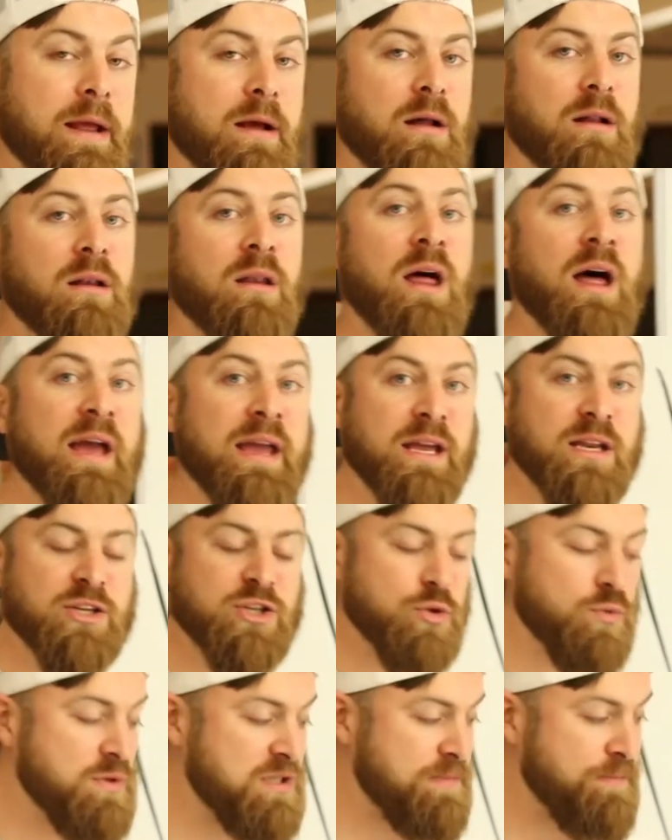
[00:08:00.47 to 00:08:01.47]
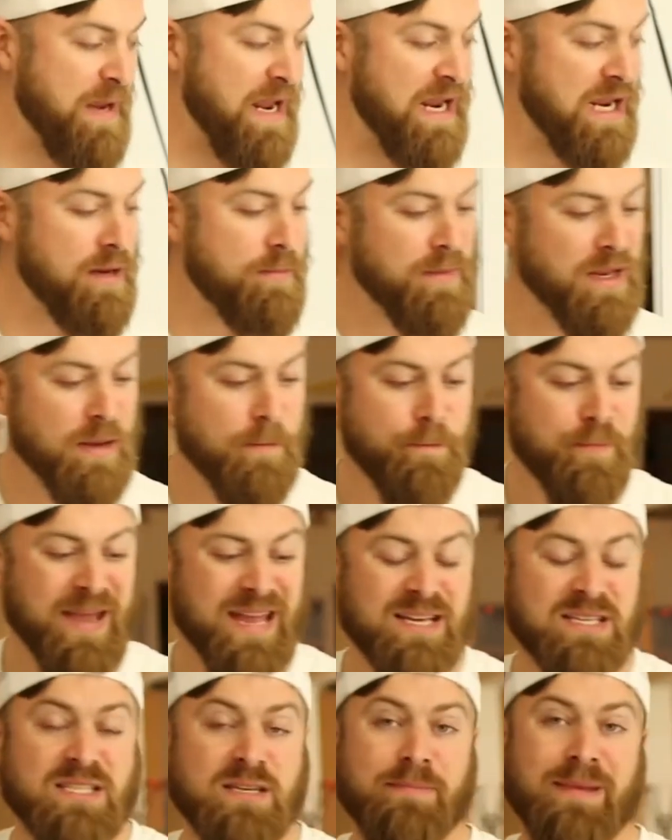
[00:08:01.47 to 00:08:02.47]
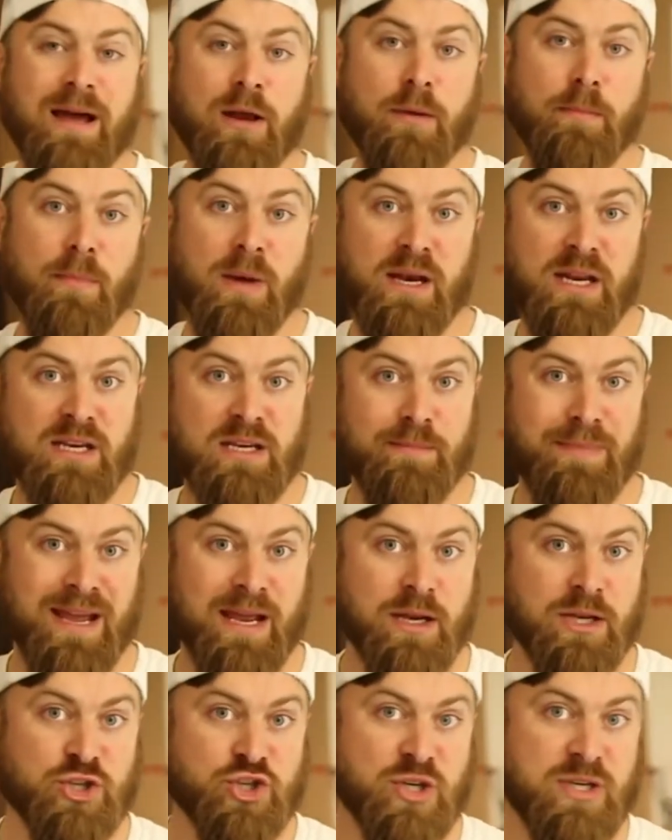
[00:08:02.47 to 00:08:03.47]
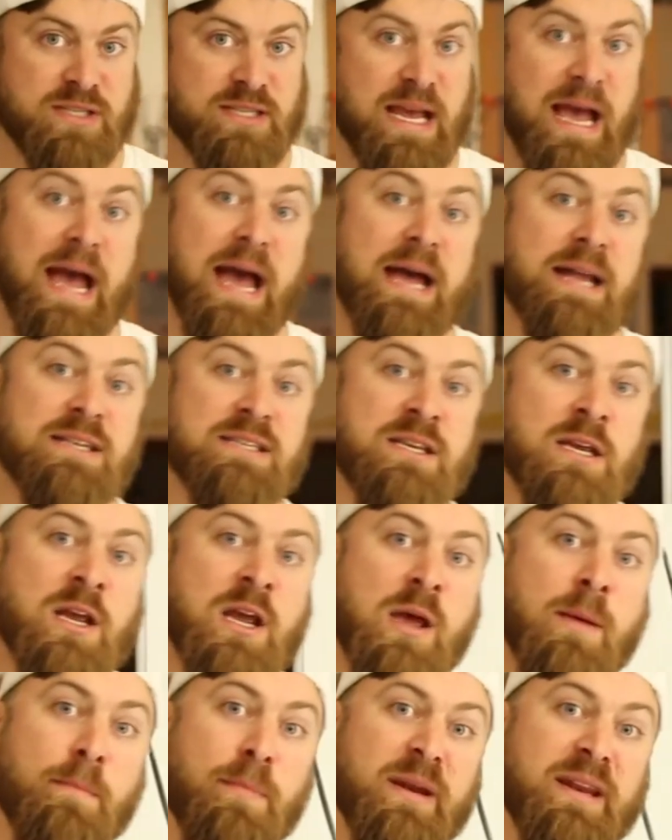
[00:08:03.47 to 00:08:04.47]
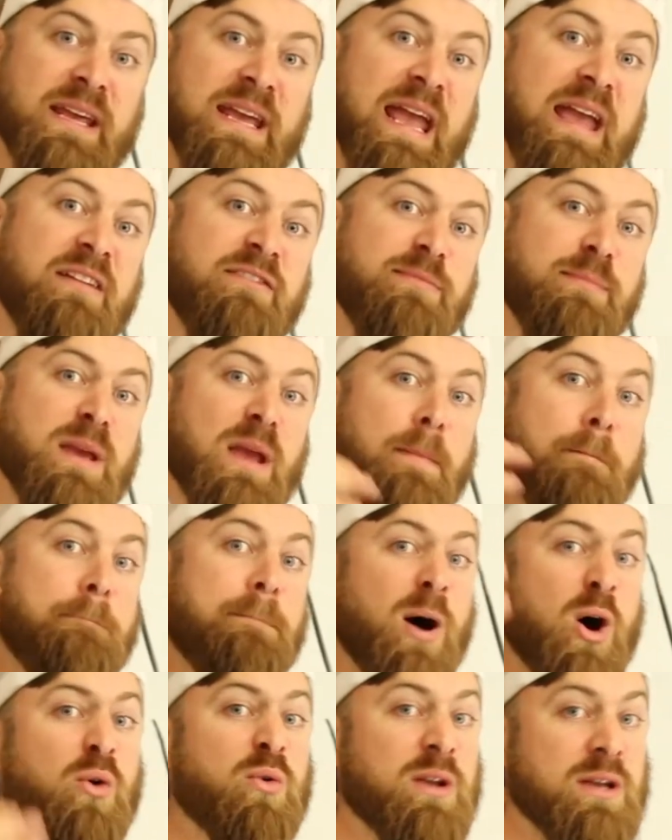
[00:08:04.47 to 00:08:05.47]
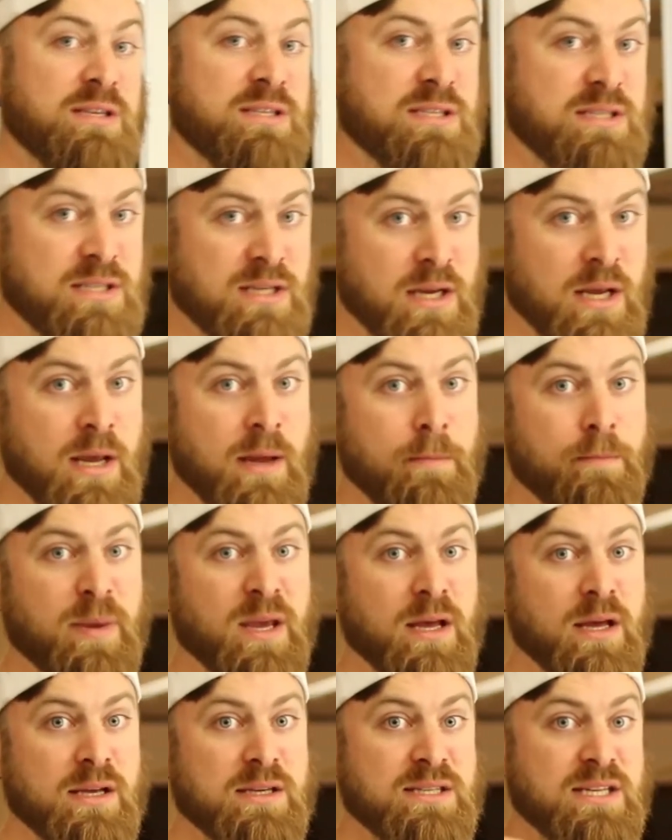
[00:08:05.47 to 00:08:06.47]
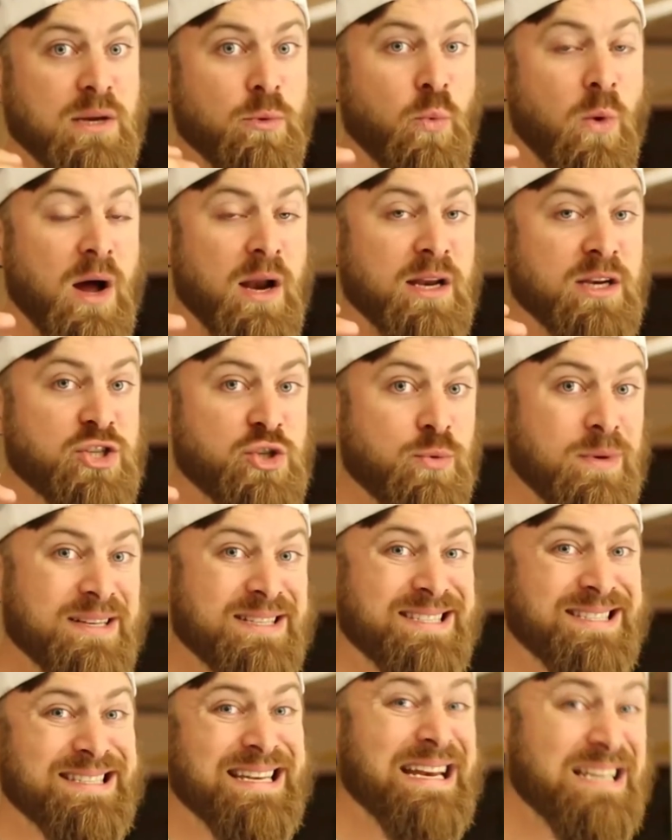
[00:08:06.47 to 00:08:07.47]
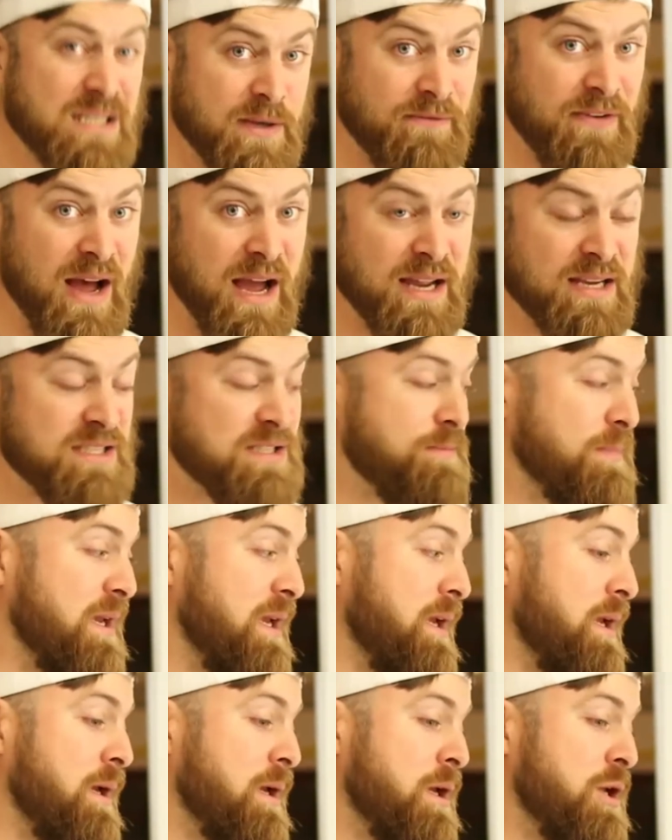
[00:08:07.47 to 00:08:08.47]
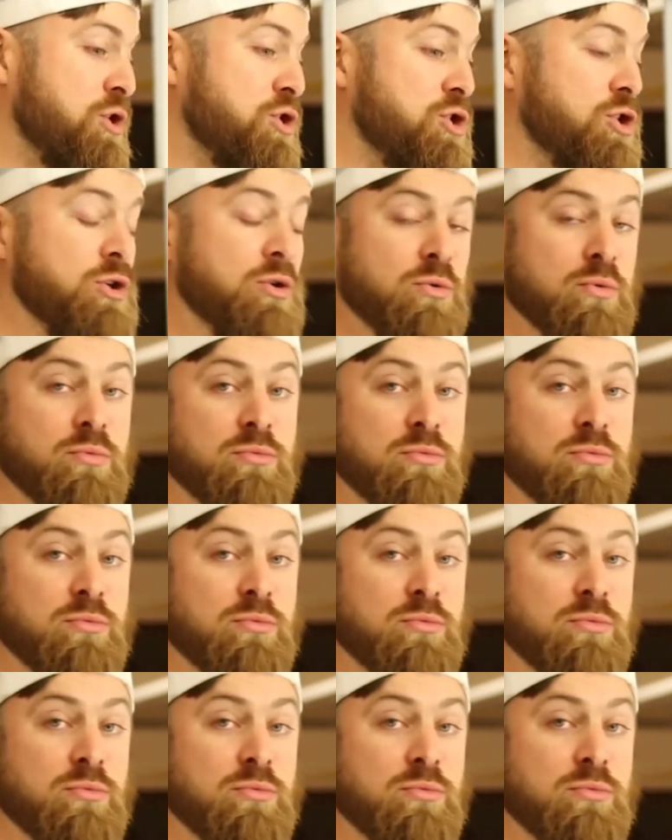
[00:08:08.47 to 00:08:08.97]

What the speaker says: client who was paying me a base amount of money to manage his ads, but he gave me a bonus because he wanted to incentivize me to